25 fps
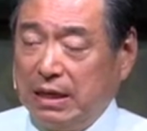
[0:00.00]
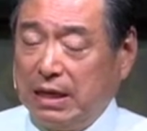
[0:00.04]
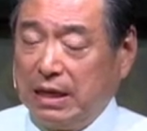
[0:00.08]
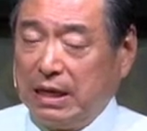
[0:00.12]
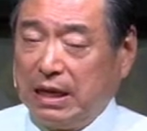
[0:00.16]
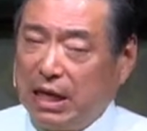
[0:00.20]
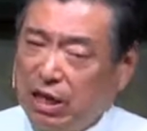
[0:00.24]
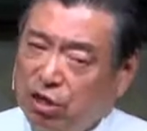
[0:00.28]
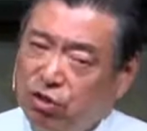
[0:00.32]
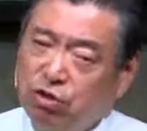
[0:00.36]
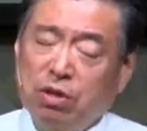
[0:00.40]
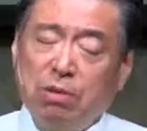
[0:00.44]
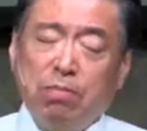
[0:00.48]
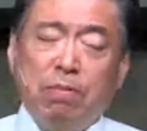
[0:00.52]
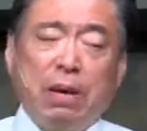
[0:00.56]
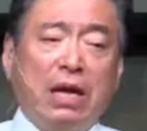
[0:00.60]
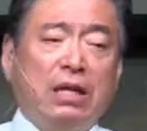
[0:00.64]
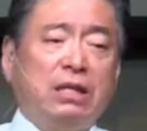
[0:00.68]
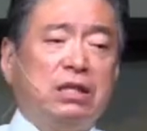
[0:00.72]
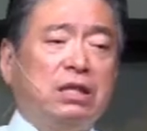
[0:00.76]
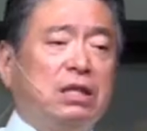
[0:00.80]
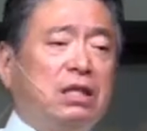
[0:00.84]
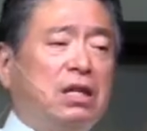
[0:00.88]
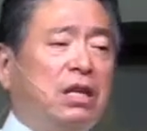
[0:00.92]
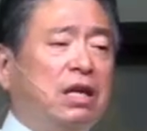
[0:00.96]
Can you
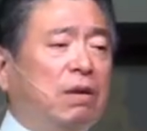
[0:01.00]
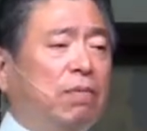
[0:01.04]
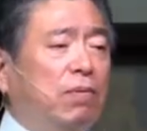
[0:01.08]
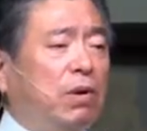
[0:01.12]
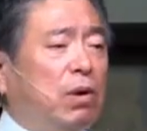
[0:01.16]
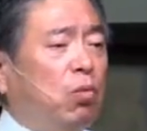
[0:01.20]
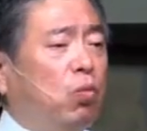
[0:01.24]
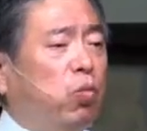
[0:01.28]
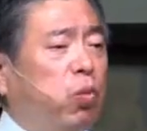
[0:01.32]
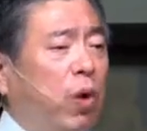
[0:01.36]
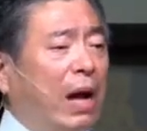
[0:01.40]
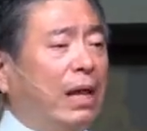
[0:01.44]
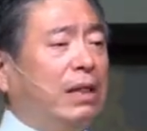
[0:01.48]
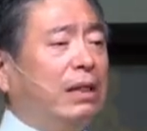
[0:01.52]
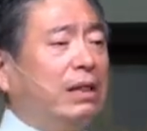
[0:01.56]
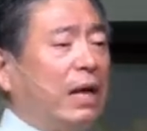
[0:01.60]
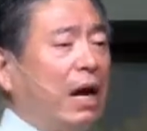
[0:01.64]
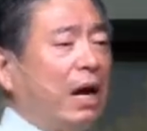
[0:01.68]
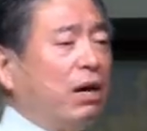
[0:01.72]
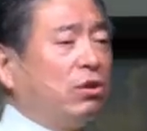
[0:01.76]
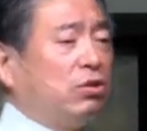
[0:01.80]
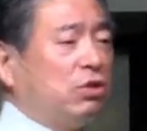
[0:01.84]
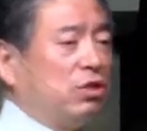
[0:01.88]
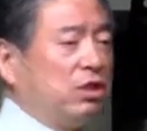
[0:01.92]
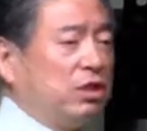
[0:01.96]
imagine giving
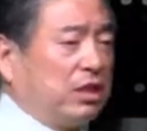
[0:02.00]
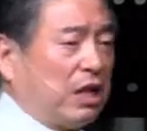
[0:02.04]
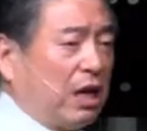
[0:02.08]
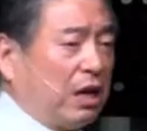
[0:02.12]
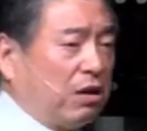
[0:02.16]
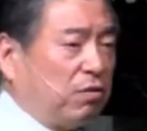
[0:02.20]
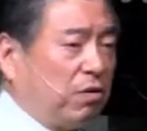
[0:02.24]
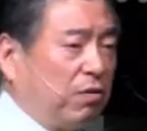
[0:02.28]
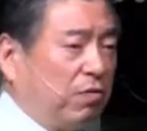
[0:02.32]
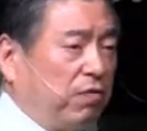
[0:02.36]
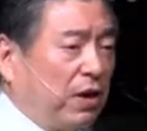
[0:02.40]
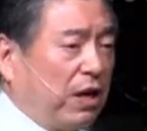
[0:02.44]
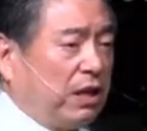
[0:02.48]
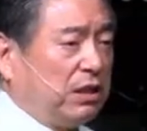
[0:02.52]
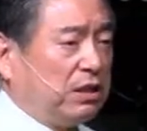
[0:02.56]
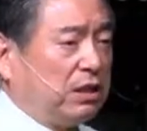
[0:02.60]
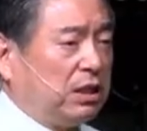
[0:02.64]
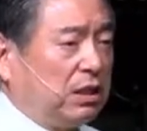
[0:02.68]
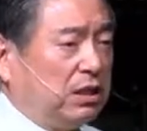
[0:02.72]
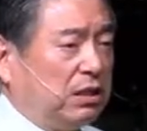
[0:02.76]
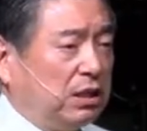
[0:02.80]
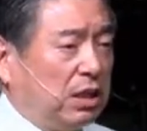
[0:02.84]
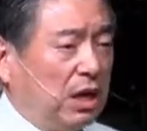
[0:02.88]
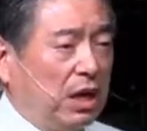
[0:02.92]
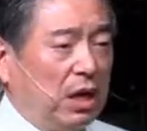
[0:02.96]
1,000
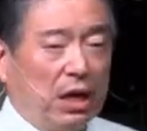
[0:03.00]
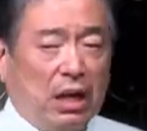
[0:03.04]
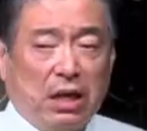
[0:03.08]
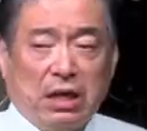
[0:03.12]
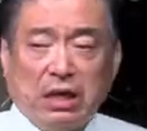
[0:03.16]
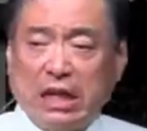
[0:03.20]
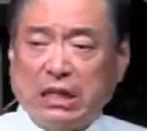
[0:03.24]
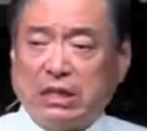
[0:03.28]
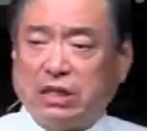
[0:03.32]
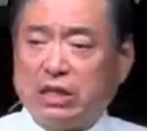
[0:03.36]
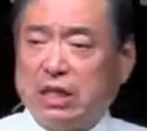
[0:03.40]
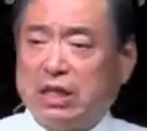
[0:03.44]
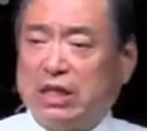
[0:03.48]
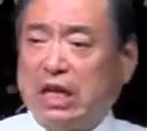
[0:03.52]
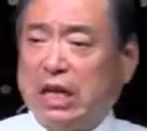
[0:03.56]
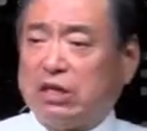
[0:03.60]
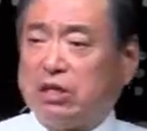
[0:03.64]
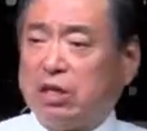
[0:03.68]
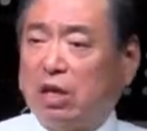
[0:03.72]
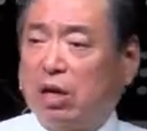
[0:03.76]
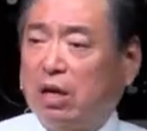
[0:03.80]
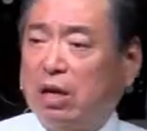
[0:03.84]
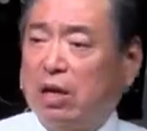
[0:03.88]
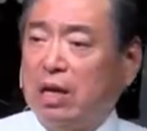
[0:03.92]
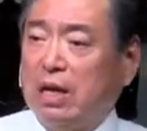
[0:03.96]
sacrifices? That's, that's
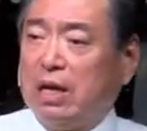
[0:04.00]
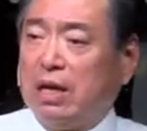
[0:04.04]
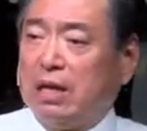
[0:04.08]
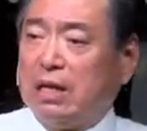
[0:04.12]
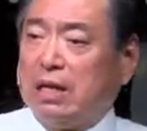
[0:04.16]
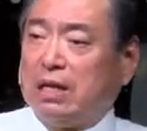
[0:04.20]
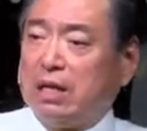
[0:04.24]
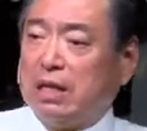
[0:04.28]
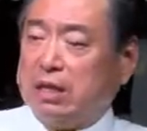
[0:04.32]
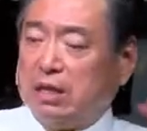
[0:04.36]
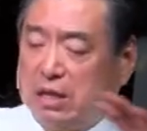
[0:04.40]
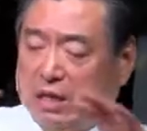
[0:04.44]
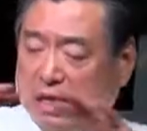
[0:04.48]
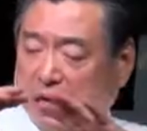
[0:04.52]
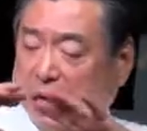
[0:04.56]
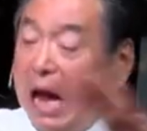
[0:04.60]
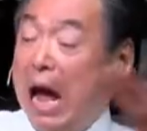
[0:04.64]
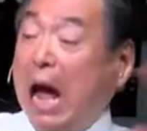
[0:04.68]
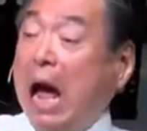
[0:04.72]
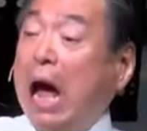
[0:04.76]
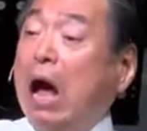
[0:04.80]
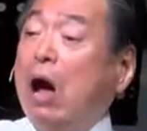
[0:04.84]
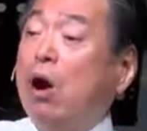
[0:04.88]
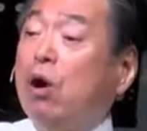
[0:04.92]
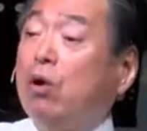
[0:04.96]
a
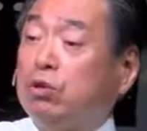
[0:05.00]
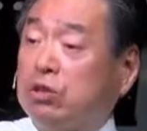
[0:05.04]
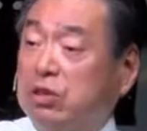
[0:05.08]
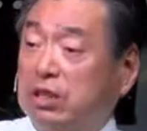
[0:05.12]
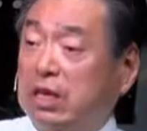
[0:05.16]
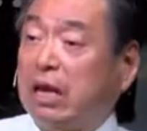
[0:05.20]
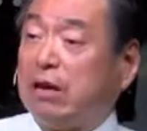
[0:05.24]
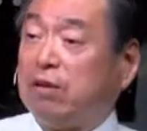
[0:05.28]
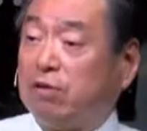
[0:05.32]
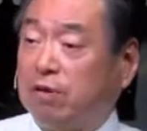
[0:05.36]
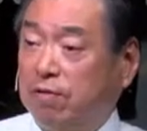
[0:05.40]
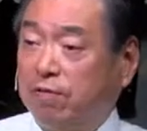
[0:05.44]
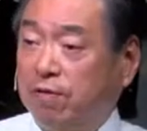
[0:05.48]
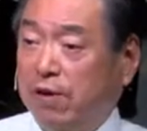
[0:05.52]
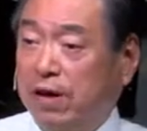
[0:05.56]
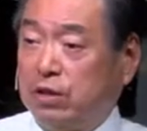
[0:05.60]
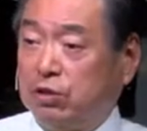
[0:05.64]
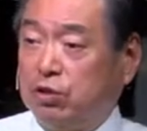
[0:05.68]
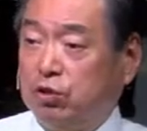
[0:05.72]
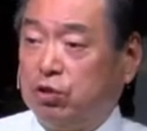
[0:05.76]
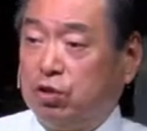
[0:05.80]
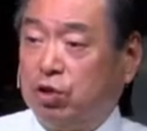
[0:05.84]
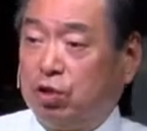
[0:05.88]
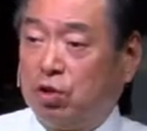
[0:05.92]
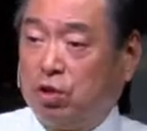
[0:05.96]
cow
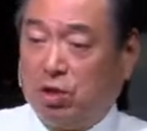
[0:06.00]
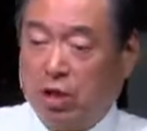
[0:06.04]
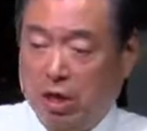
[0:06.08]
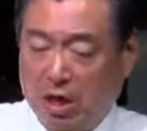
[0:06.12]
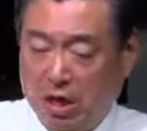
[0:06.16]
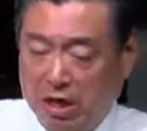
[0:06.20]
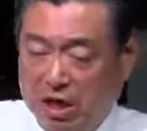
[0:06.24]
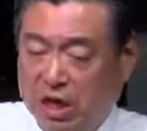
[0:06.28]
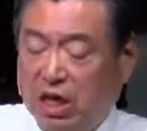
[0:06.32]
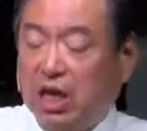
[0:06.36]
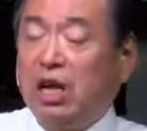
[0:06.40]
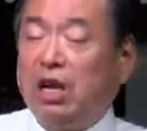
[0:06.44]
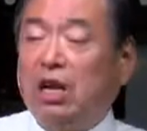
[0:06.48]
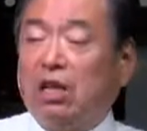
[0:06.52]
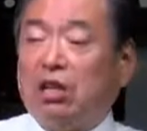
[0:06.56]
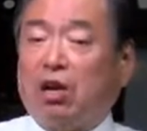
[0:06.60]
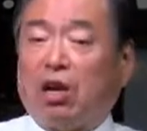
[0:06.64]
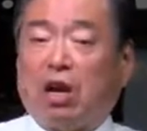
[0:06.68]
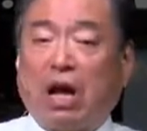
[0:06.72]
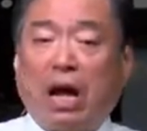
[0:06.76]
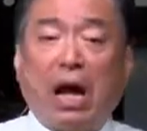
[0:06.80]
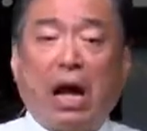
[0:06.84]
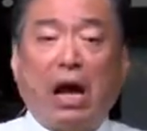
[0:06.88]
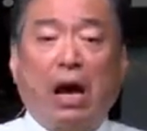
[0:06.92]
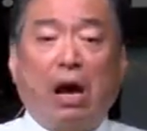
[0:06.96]
sacrifice, you know, kill the
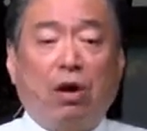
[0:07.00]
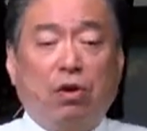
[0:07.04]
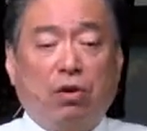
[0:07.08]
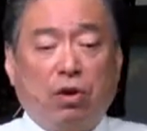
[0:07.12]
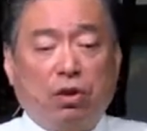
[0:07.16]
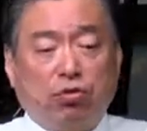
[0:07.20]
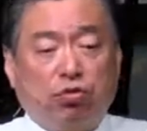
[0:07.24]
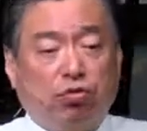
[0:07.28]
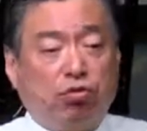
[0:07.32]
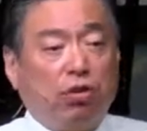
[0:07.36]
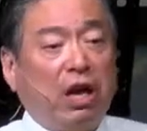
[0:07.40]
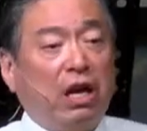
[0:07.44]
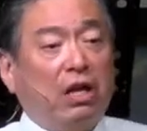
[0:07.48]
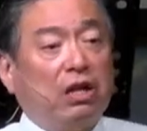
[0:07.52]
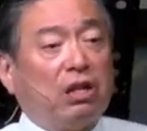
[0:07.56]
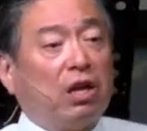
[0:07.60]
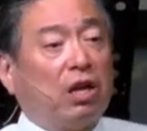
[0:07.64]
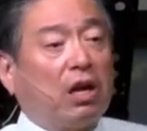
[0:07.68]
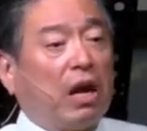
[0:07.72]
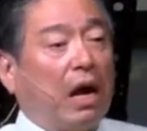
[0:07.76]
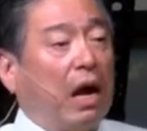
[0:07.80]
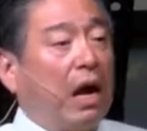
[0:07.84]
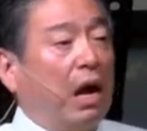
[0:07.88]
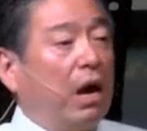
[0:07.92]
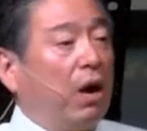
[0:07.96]
cow and drain the
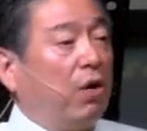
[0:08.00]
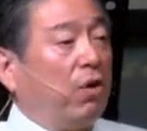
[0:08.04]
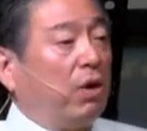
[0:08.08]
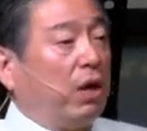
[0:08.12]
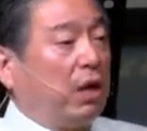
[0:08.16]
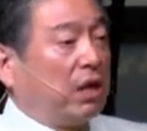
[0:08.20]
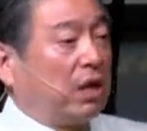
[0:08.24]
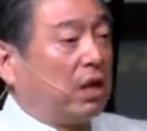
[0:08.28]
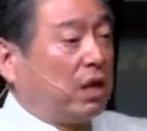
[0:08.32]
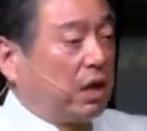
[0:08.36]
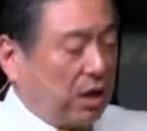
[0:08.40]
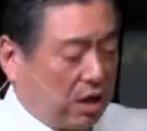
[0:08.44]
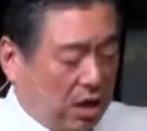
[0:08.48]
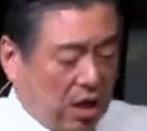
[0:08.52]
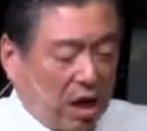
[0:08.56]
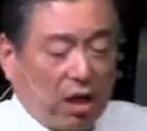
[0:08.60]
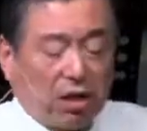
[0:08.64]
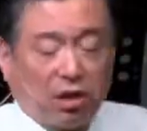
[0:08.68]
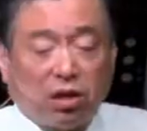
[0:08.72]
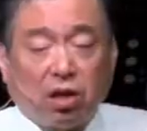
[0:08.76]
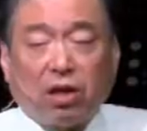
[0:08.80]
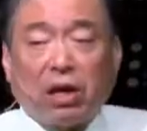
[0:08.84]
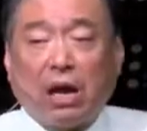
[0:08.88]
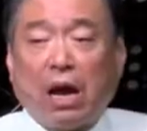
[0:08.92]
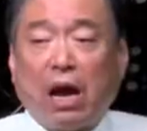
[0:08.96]
cow and
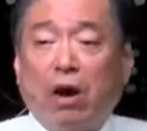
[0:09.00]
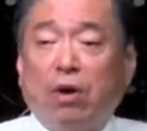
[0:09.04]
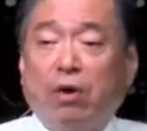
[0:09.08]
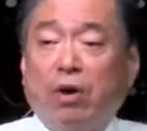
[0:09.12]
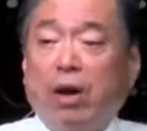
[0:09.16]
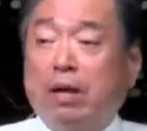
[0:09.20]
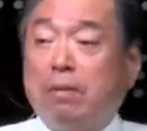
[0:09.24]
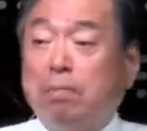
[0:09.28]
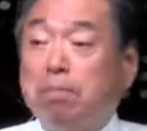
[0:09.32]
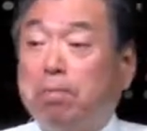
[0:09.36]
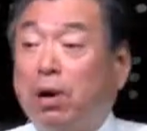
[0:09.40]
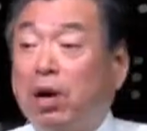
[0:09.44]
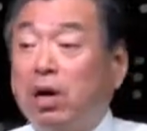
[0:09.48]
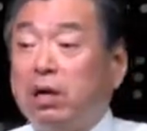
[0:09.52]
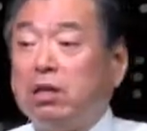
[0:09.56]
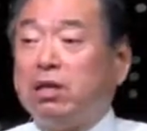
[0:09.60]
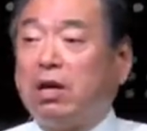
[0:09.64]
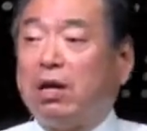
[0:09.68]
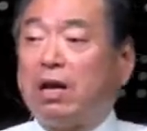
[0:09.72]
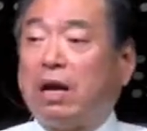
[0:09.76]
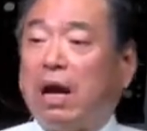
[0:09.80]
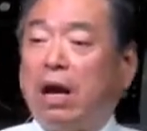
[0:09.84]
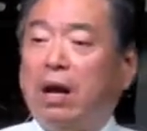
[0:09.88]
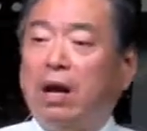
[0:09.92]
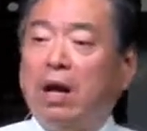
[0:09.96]
cut the cow and burn the
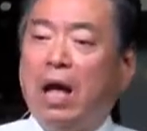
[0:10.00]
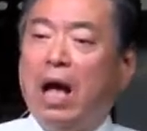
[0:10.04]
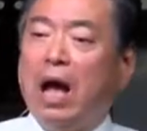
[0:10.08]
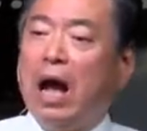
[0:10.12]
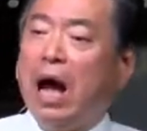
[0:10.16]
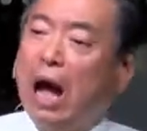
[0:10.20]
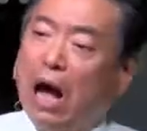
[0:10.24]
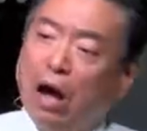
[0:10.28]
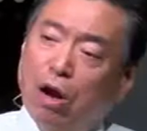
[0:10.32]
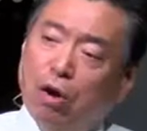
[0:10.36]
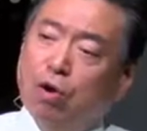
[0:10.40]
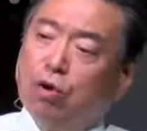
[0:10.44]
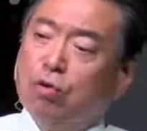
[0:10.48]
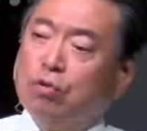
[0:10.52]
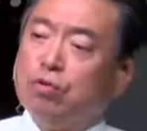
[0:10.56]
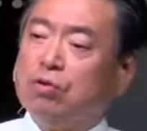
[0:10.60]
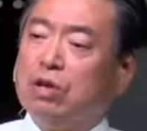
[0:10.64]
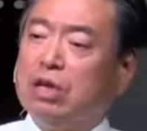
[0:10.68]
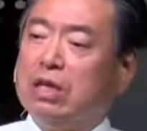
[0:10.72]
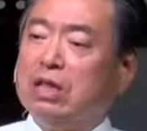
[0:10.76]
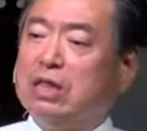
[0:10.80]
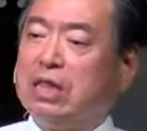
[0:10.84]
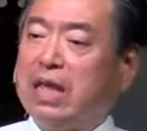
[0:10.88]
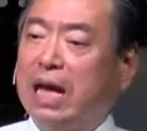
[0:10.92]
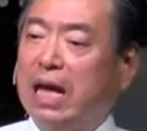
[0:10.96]
cow. How long would
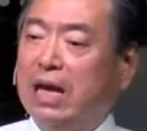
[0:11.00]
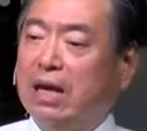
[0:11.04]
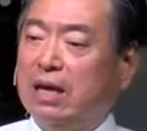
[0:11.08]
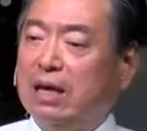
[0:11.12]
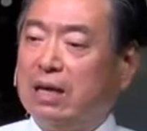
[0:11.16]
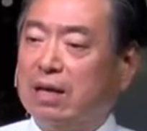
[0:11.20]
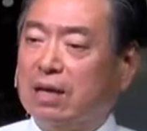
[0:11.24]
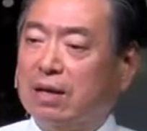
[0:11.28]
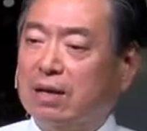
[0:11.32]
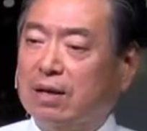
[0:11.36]
it take?